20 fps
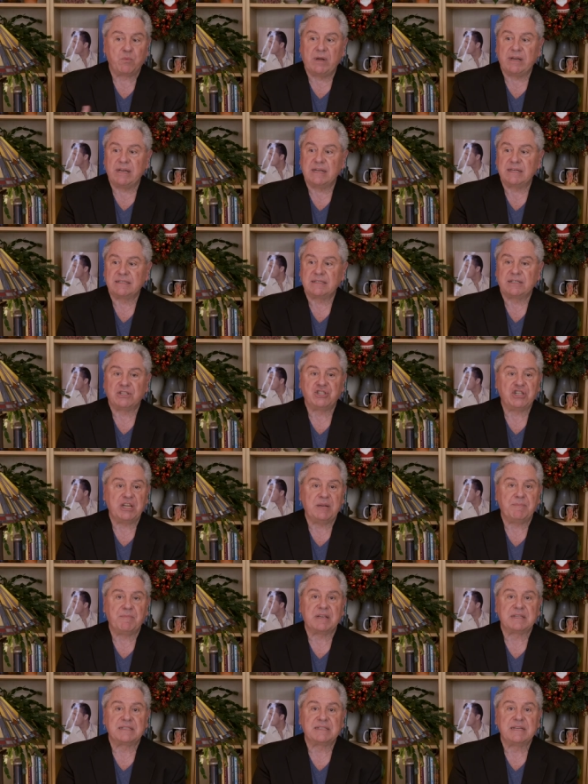one is the
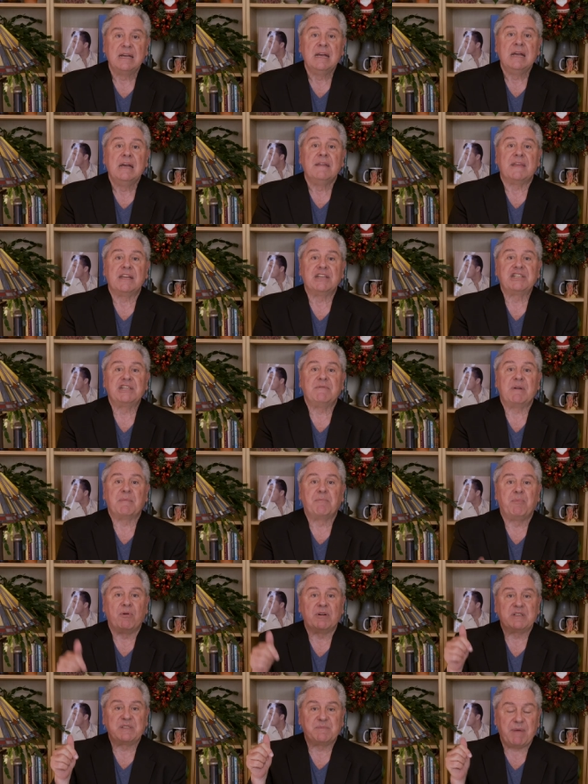cheapest. Then she
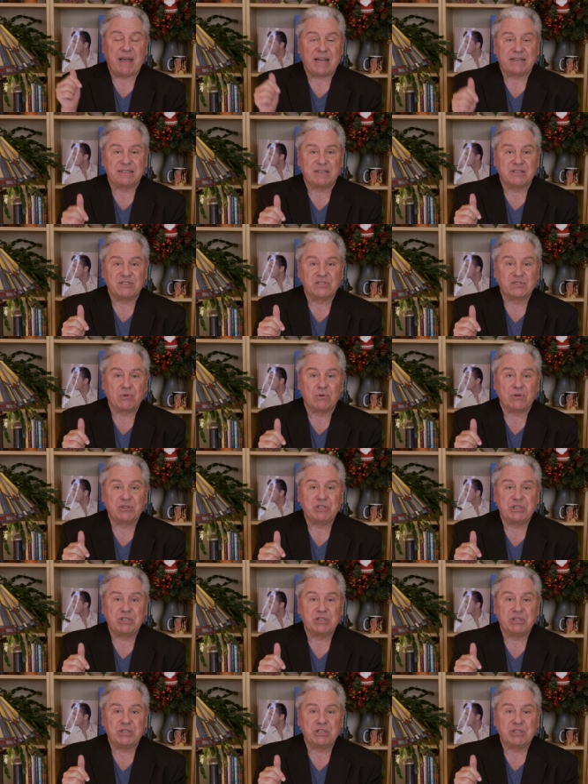reports back to the store